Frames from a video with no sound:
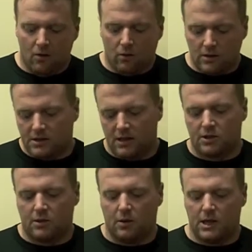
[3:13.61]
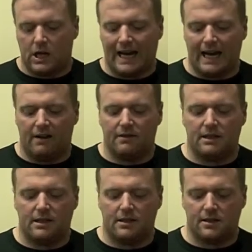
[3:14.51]
Well, essentially what you have
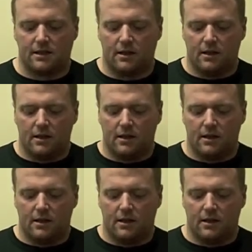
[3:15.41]
is